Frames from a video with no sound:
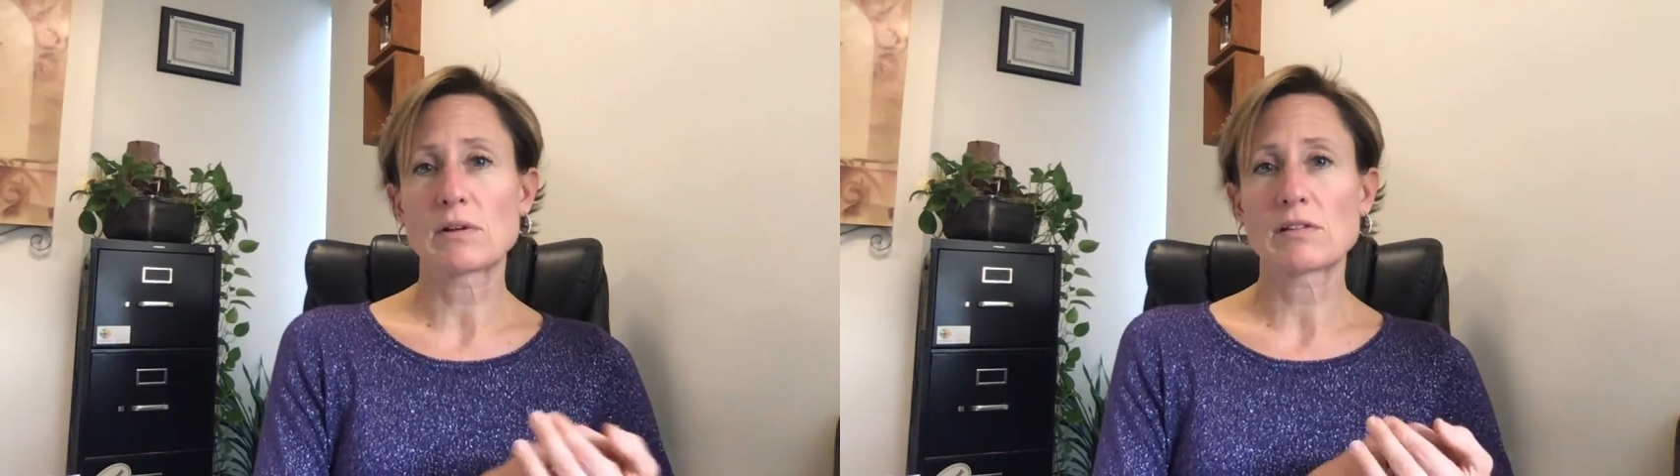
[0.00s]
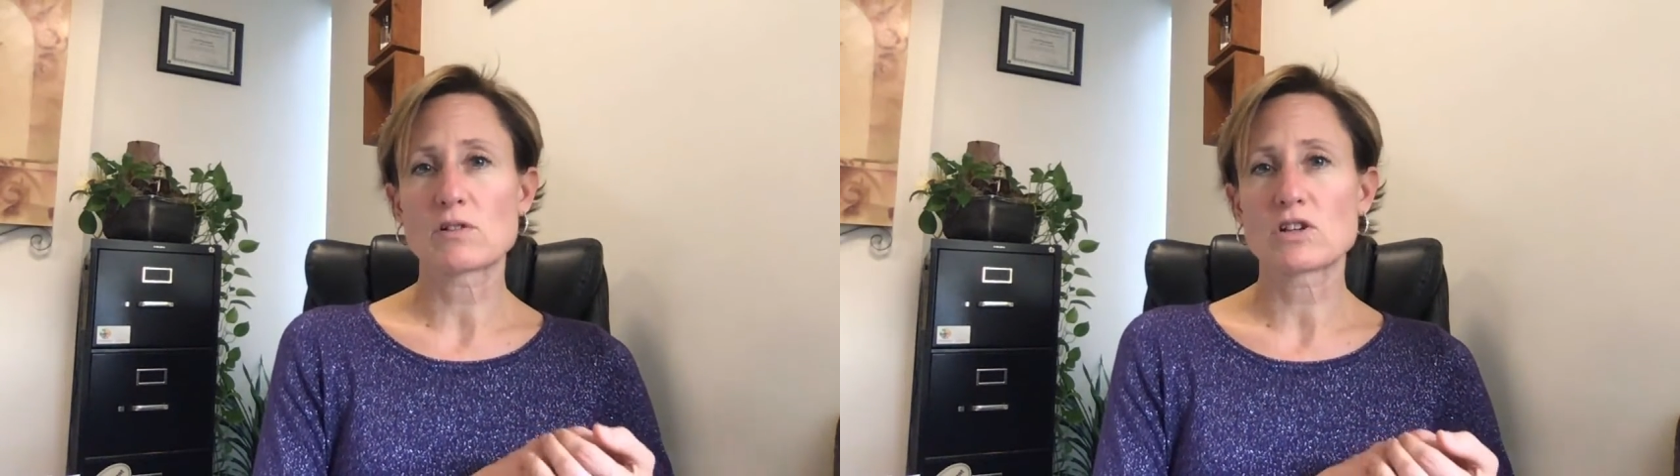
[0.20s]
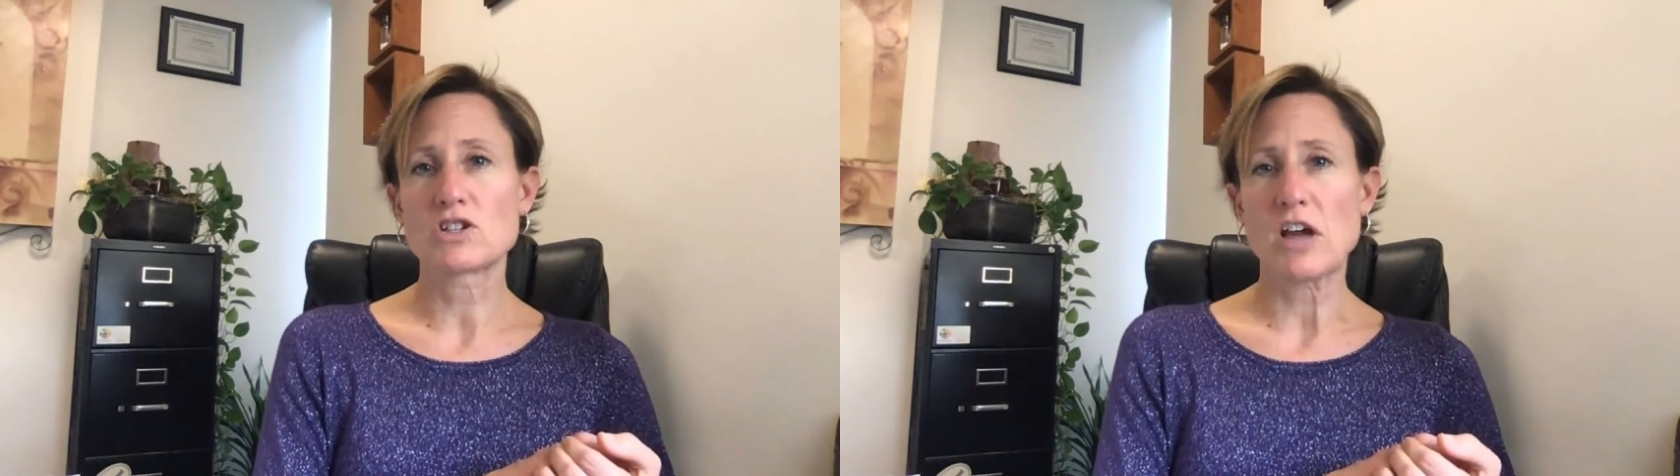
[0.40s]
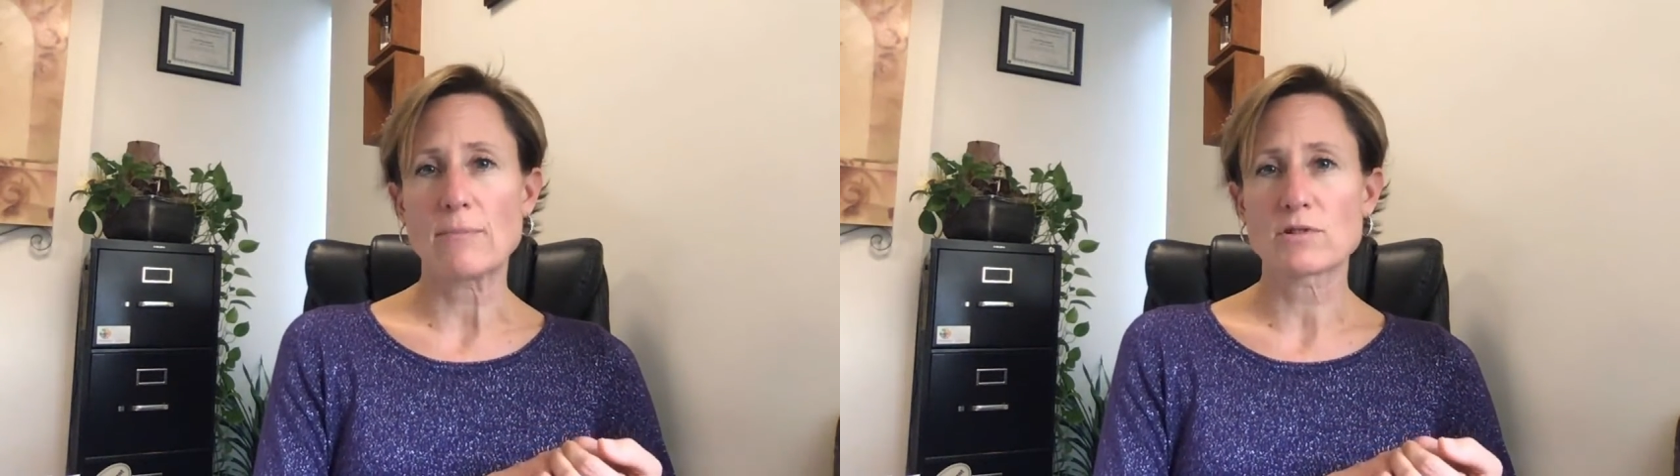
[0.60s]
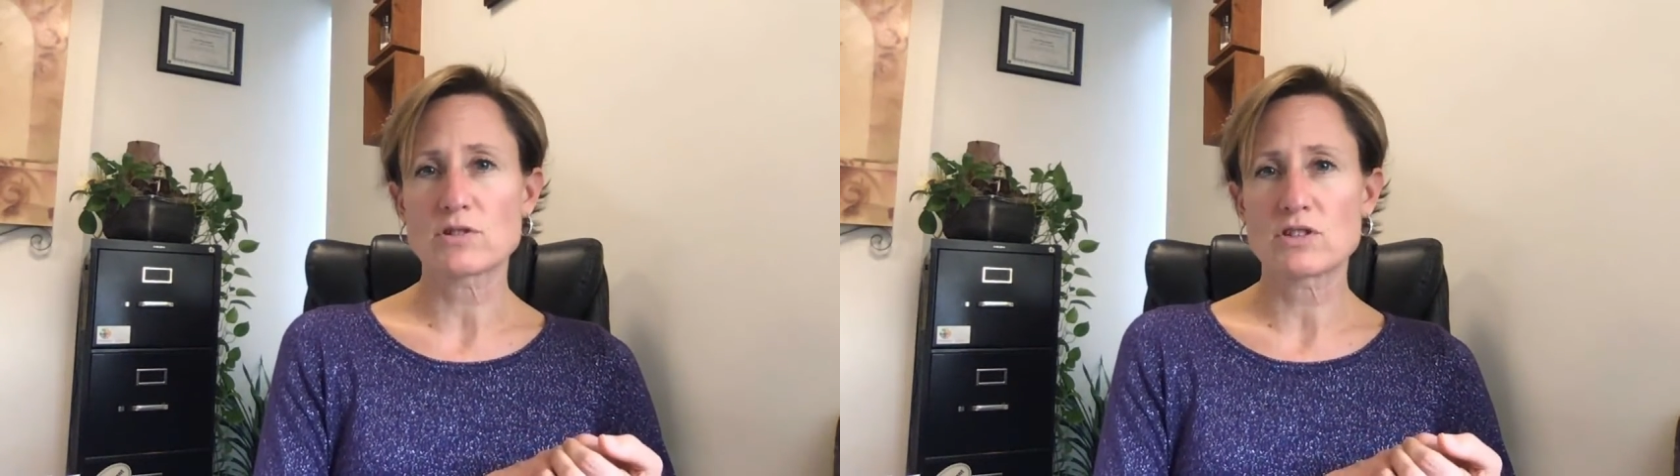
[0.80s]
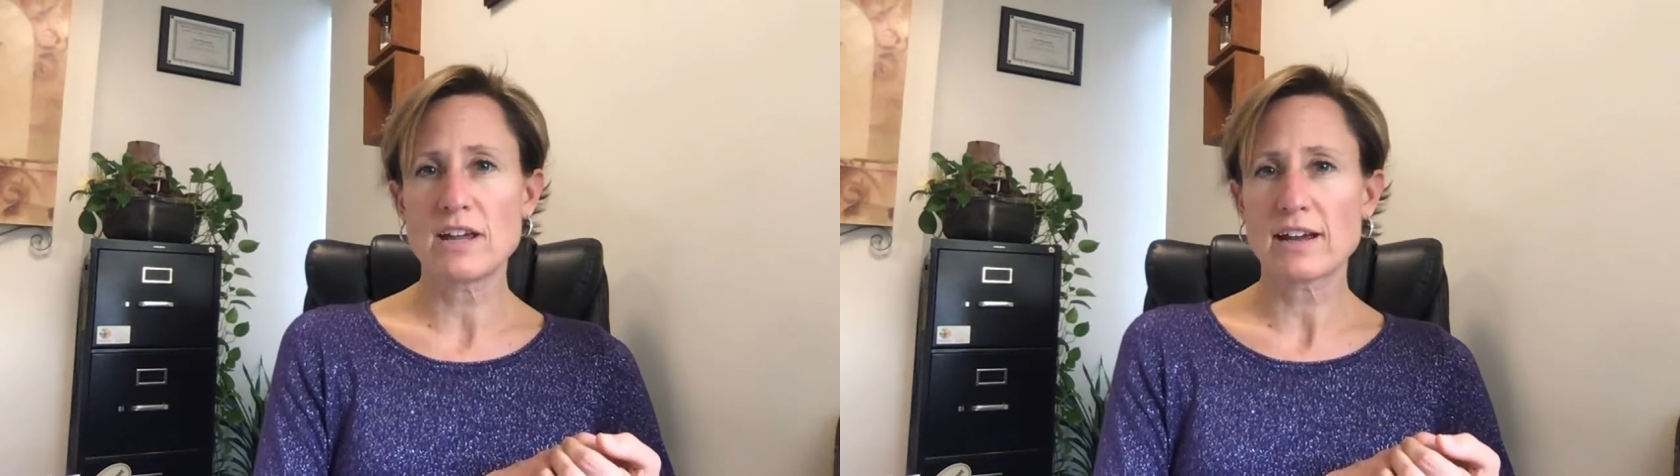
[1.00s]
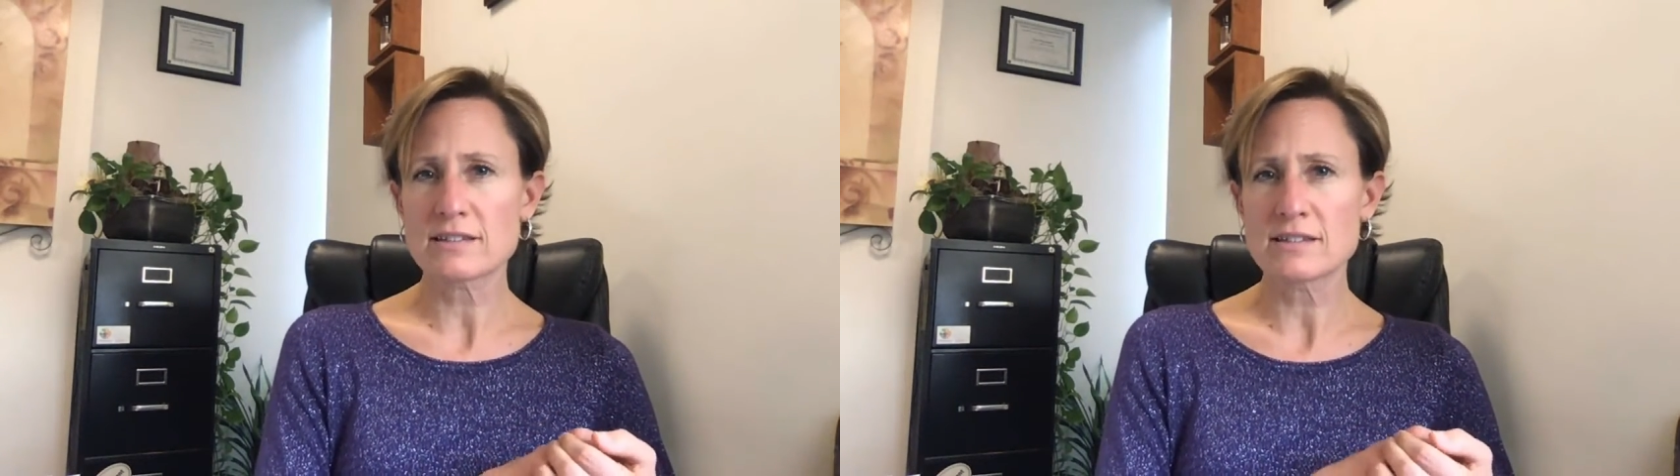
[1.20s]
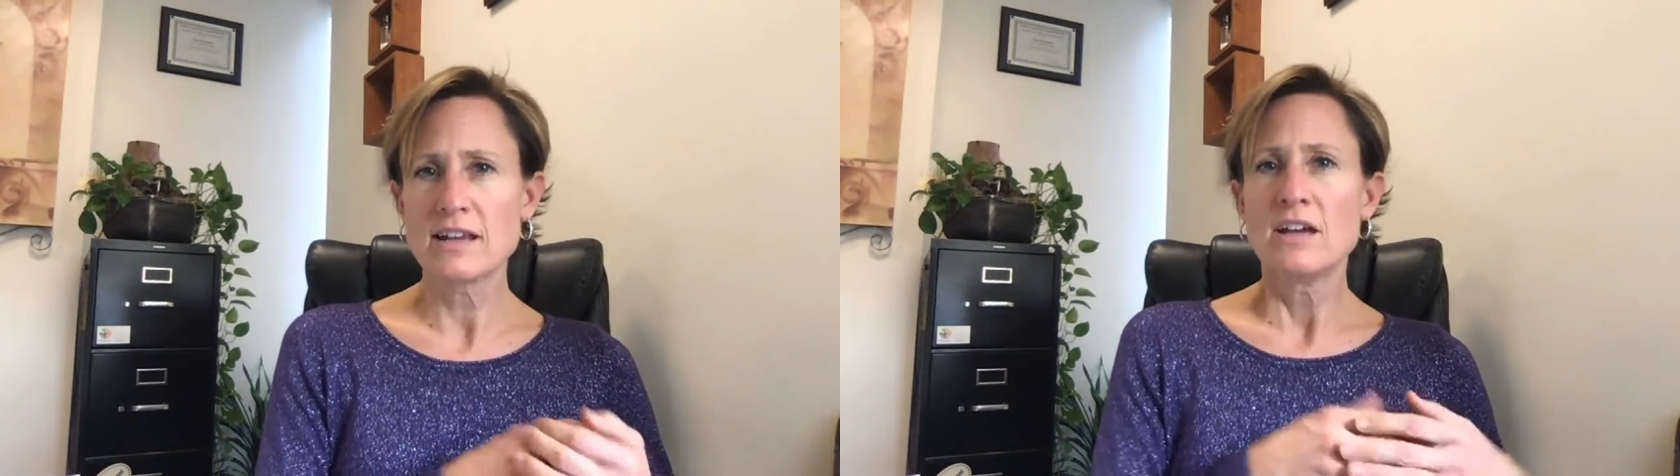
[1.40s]
we learned in Chapter
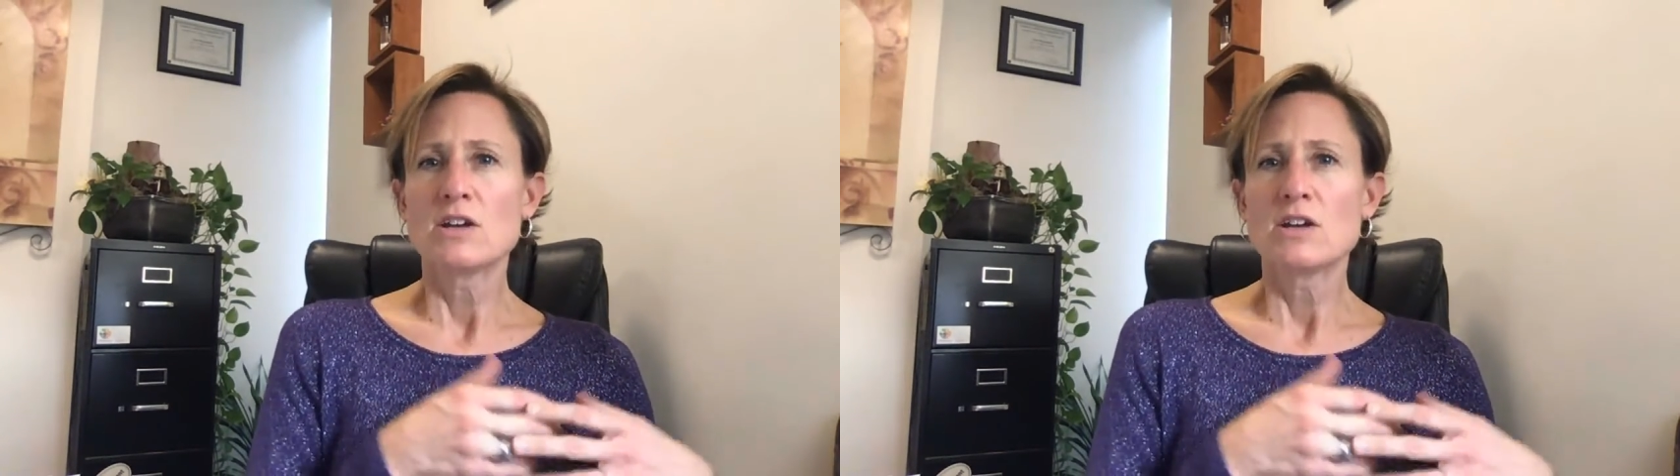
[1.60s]
6.